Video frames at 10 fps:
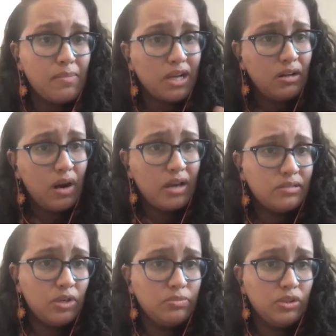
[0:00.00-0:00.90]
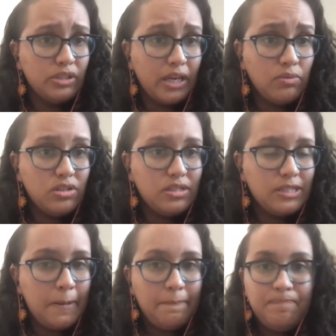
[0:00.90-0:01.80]
across multiple languages.
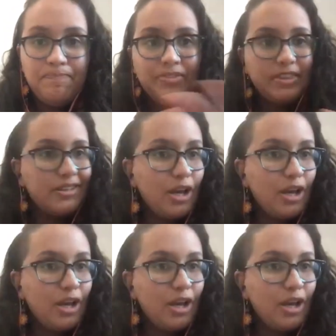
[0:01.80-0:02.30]
That